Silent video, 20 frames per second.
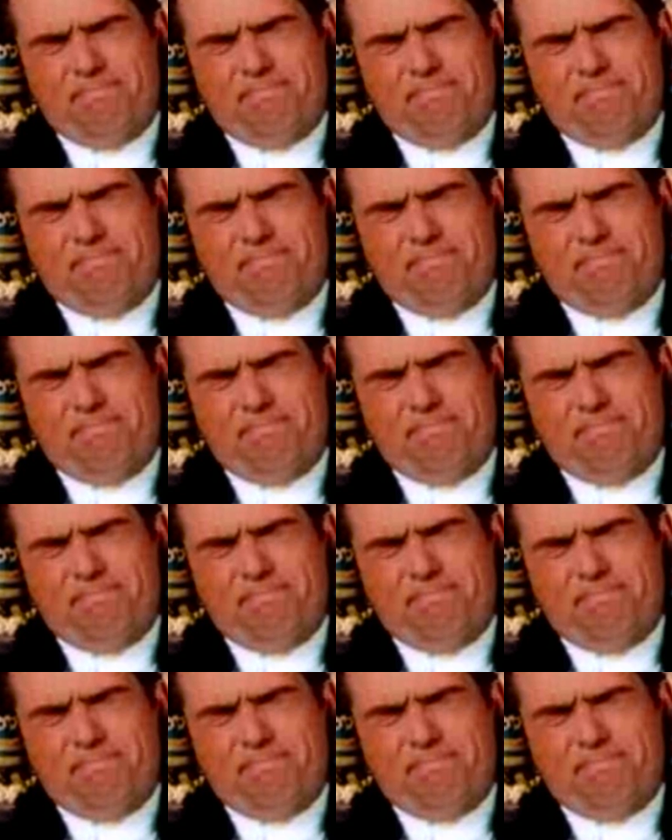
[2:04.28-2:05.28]

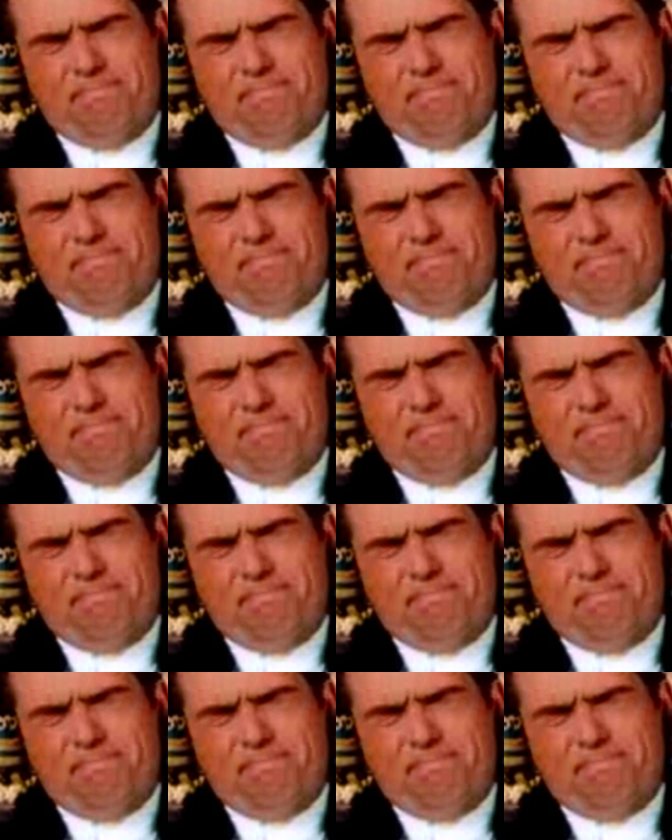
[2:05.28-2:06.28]

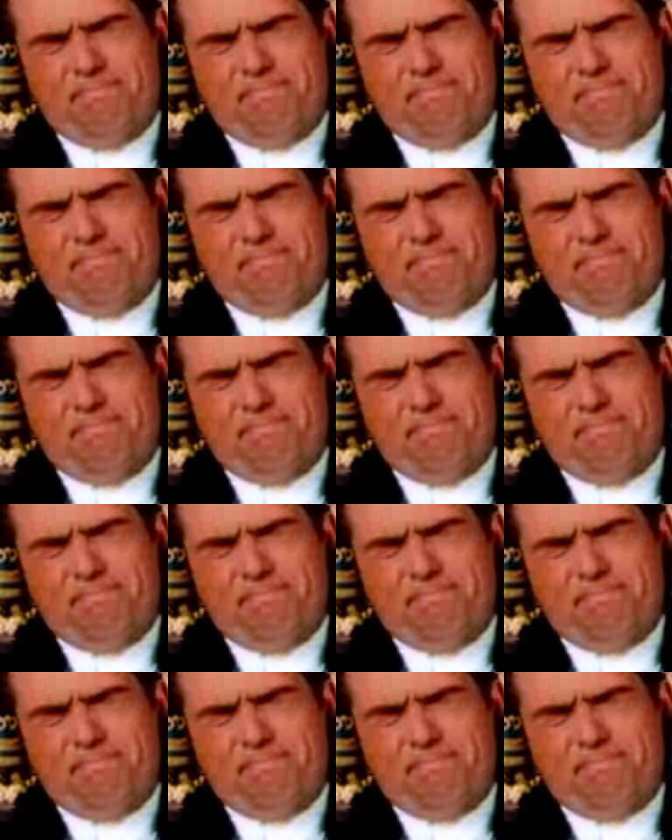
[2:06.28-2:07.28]

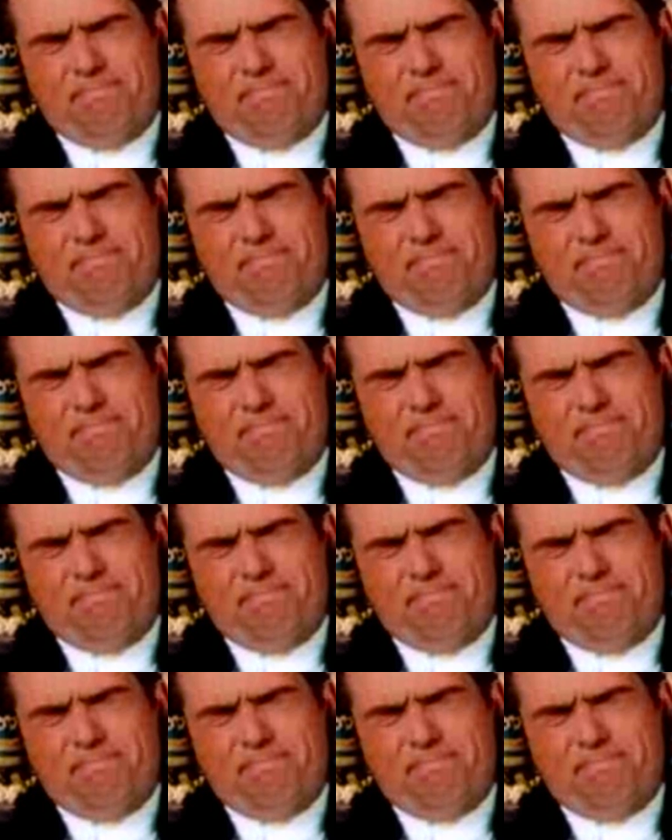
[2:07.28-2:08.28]

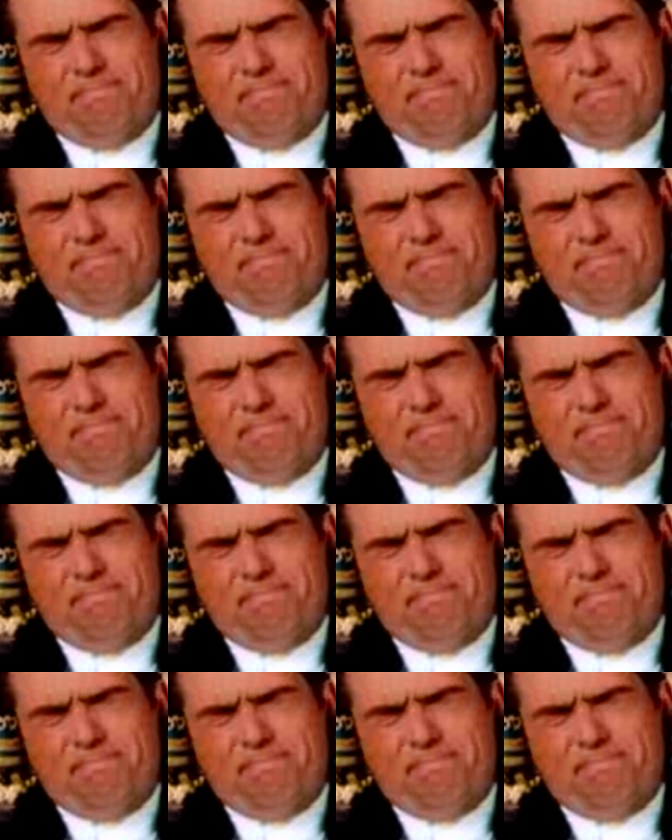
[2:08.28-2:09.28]

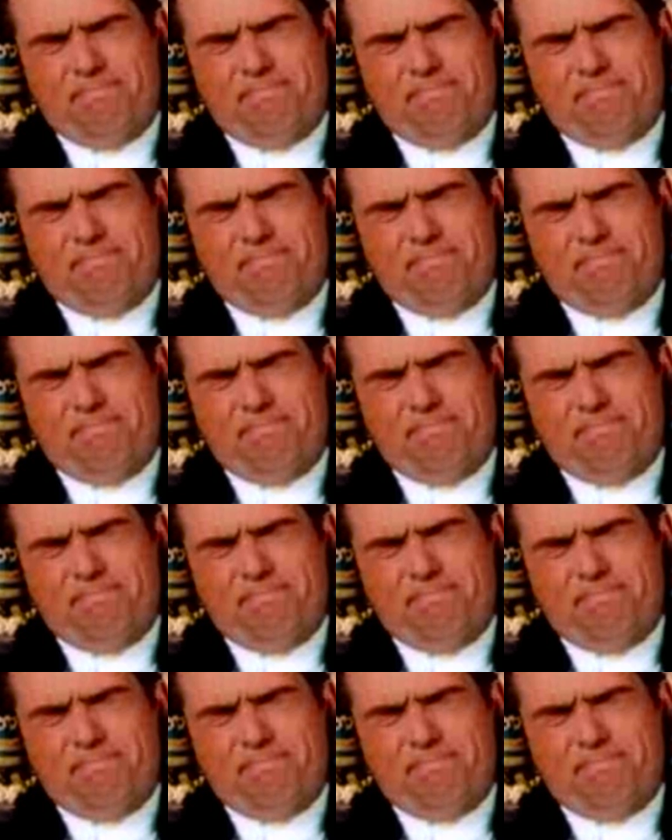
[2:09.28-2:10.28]

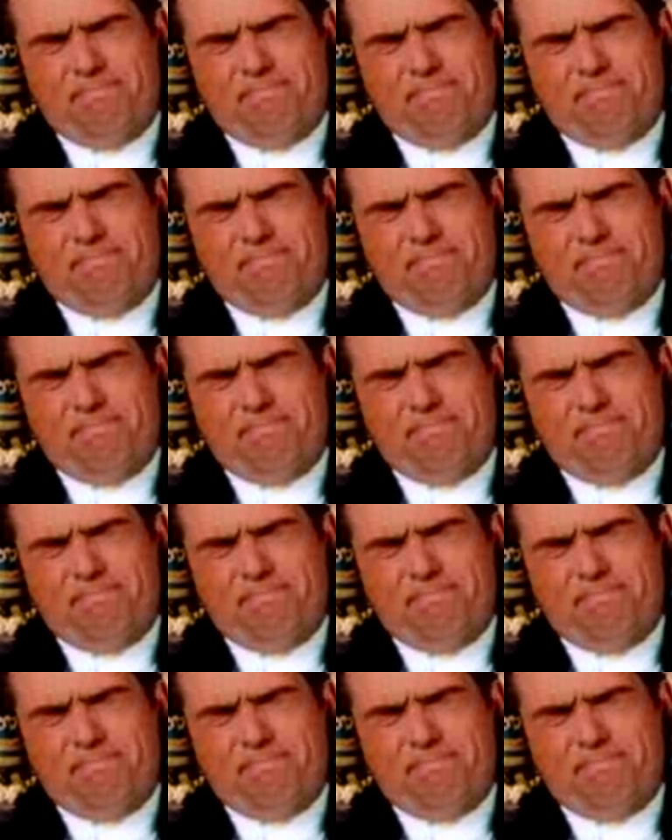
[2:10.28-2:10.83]
(no lip movement)